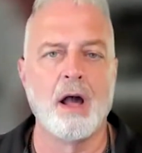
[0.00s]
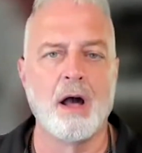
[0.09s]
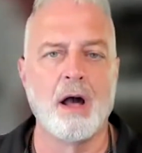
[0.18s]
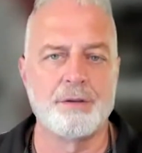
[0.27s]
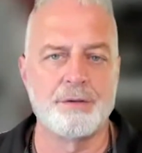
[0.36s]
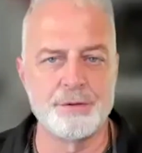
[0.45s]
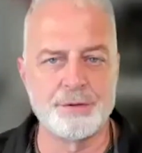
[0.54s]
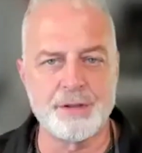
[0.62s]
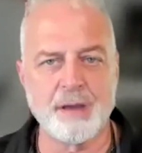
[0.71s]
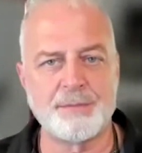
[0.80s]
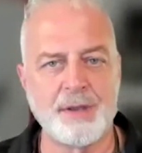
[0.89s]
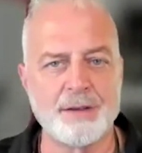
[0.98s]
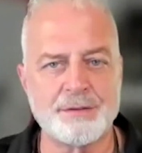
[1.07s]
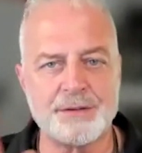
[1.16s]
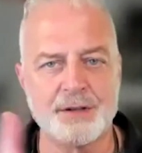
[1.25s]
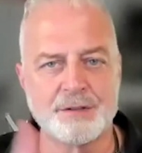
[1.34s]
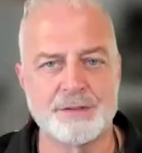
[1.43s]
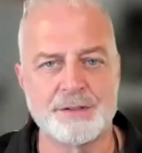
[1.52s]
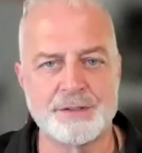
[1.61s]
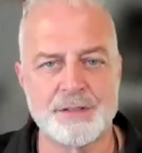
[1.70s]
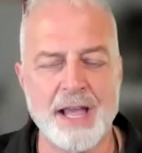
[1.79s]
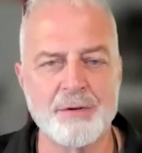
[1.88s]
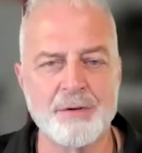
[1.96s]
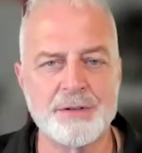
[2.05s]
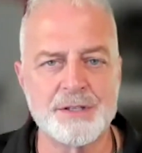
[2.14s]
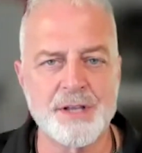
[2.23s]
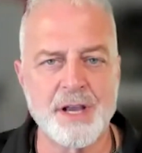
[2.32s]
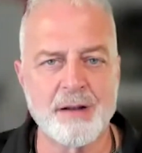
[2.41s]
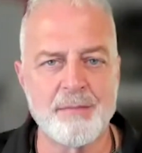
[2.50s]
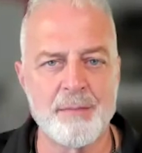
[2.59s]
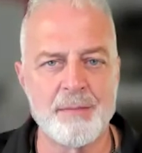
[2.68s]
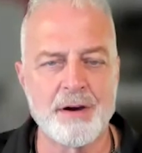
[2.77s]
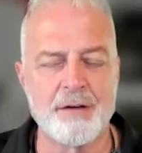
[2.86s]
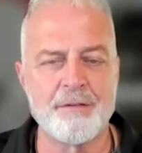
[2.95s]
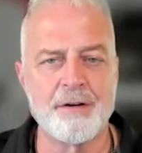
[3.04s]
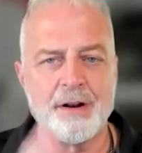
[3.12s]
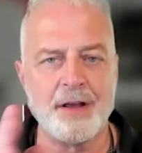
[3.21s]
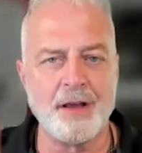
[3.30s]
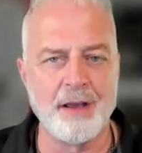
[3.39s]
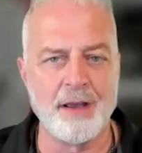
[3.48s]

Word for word: Uh, two-step test, does the language of the Second Amendment cover it?